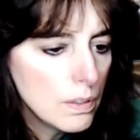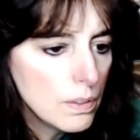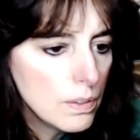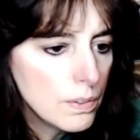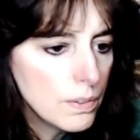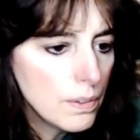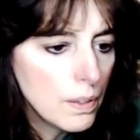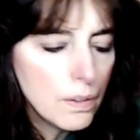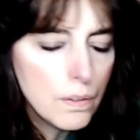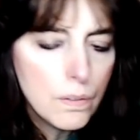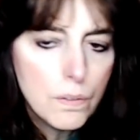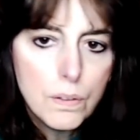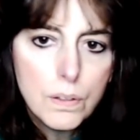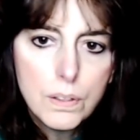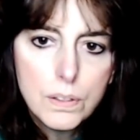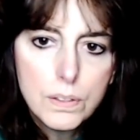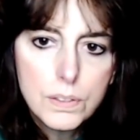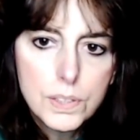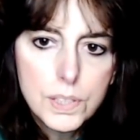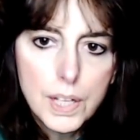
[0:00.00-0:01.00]
So
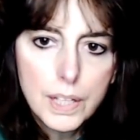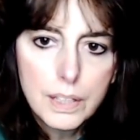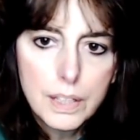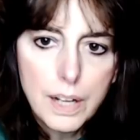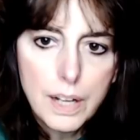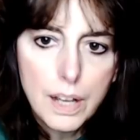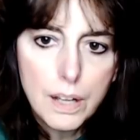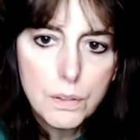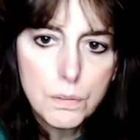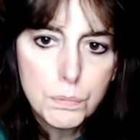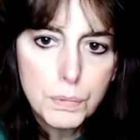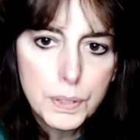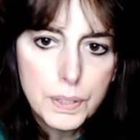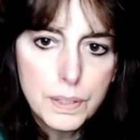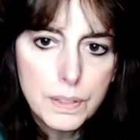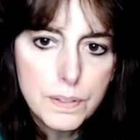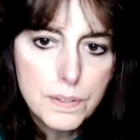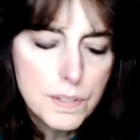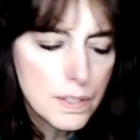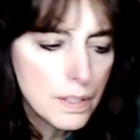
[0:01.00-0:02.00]
check it out,
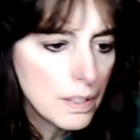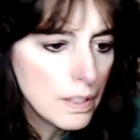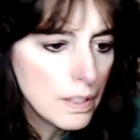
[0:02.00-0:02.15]
please.